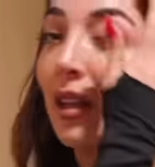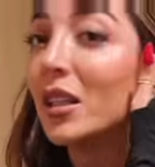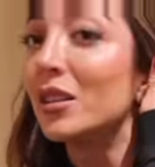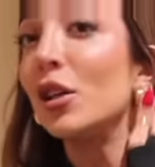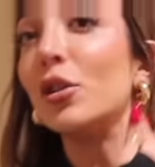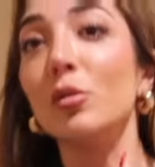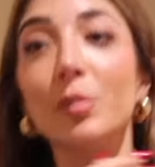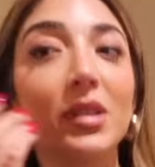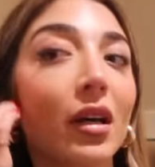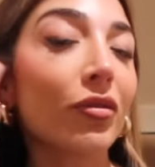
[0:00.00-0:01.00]
And these
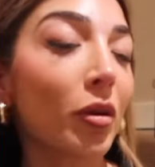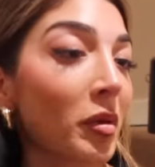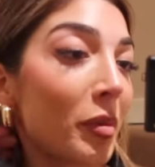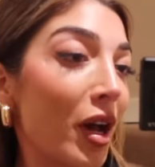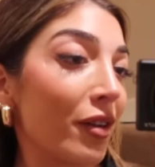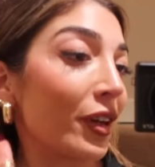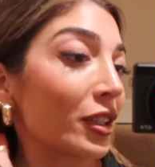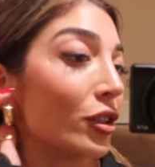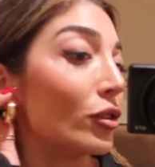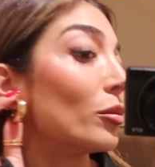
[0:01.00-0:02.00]
hoops are from The
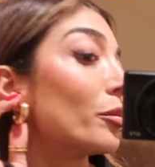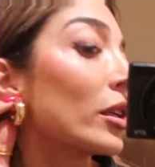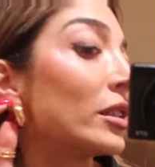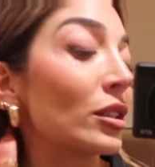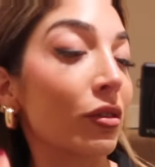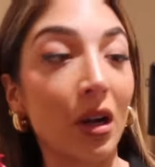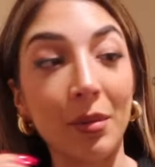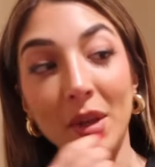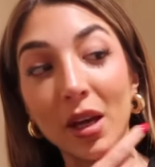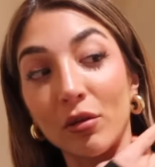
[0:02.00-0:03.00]
Perfect Hoop on
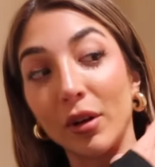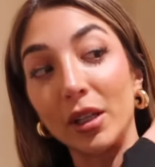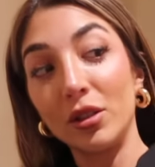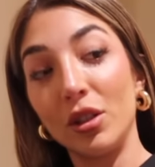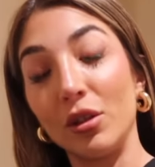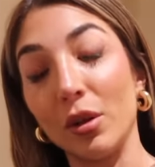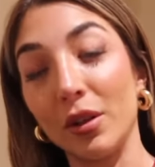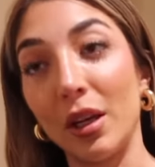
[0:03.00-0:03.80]
Instagram. They're great too, aren't